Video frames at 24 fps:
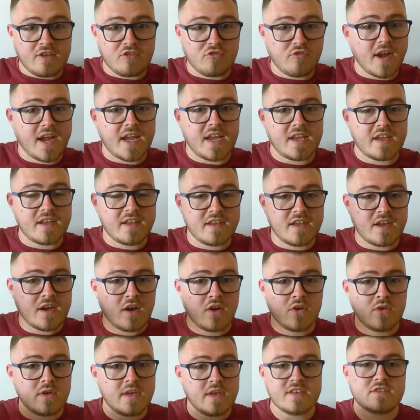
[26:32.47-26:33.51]
great. You know,
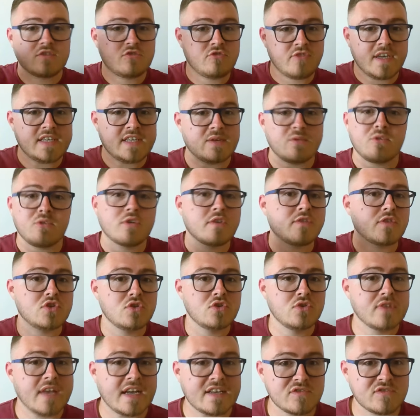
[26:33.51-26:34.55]
it's crazy. We're over
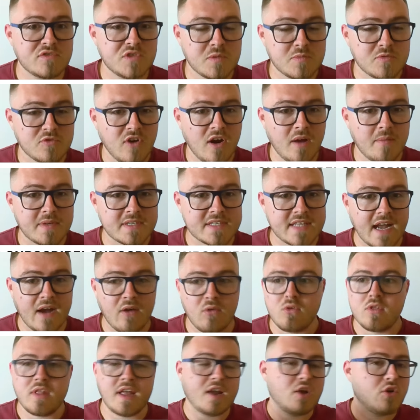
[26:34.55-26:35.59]
2,000 subscribers now.
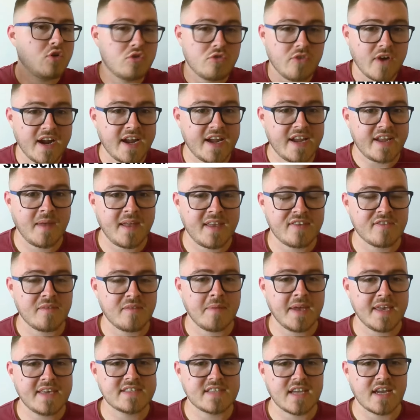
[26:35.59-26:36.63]
Like, hooray, it's
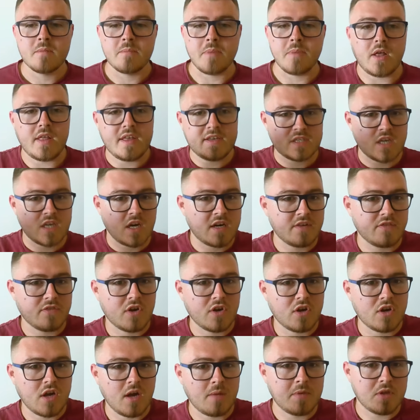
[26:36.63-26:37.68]
amazing. But it's kind
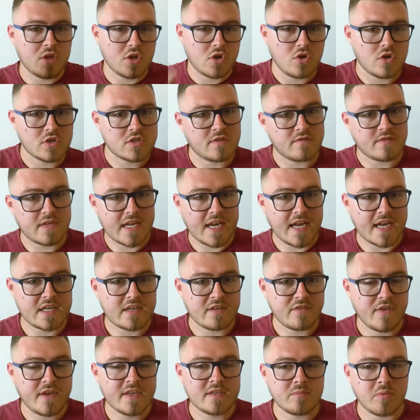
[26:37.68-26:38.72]
of come at the cost of neglecting
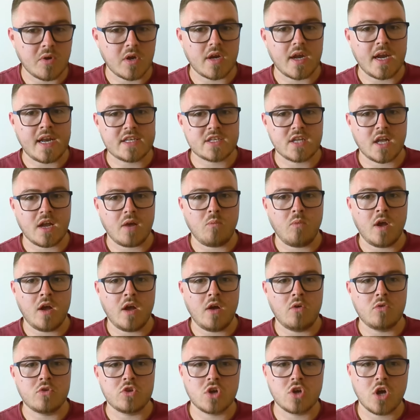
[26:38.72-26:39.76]
Facebook. And it's like,
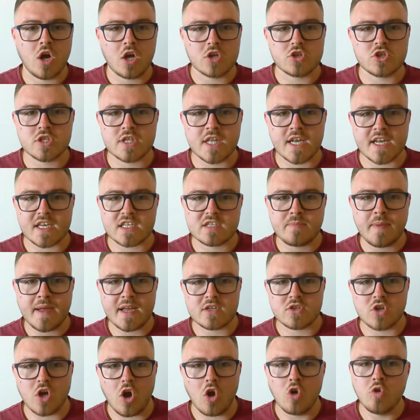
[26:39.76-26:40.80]
well, you can't just then expect
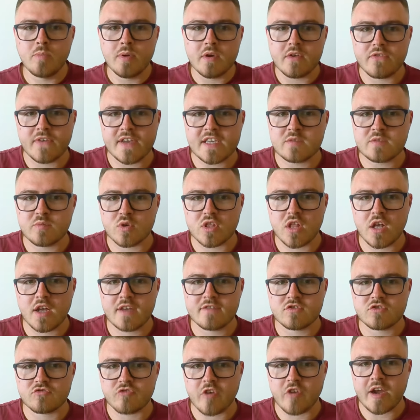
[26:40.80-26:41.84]
to open a Facebook live
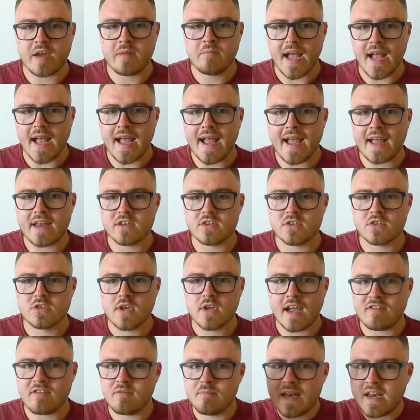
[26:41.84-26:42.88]
stream and
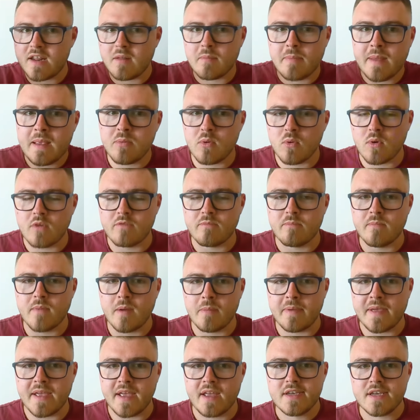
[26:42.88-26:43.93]
have a million people
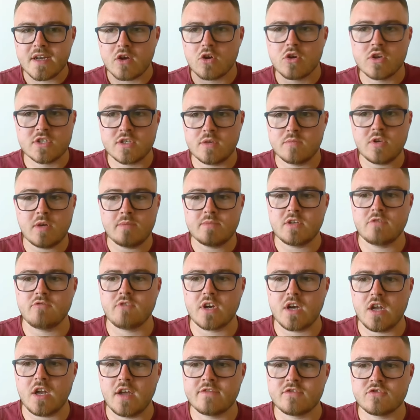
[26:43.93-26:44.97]
appear, you know, because sometimes I
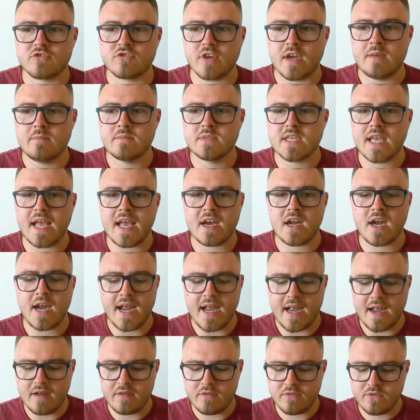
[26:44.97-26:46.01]
run live streams and I
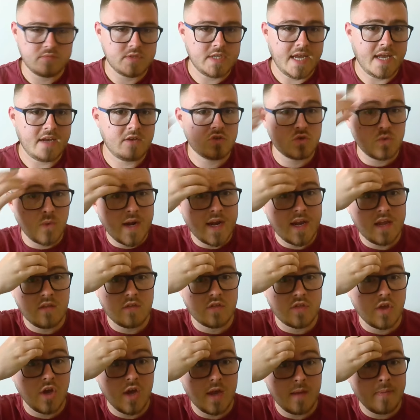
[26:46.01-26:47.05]
have 10, 20,
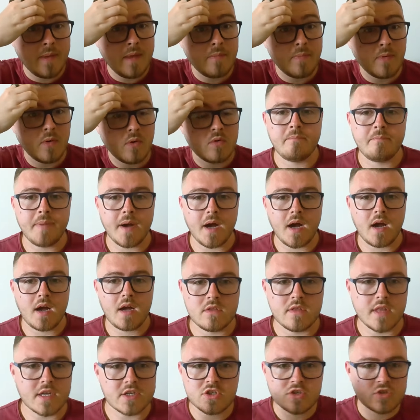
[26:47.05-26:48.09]
30 people, but
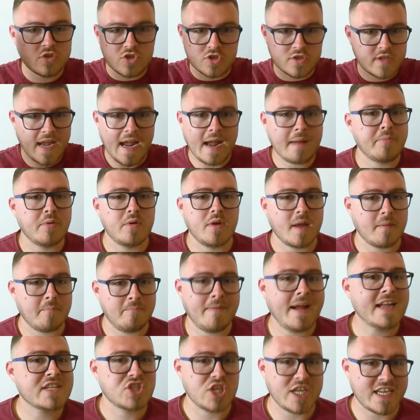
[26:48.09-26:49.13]
that doesn't just happen like
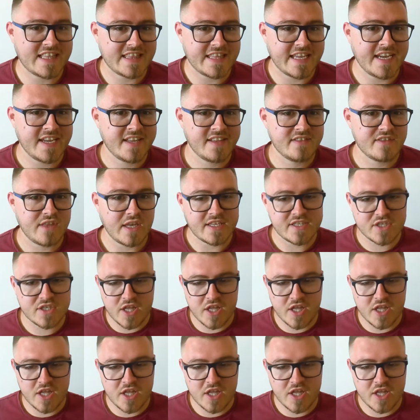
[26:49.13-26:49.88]
magically. There's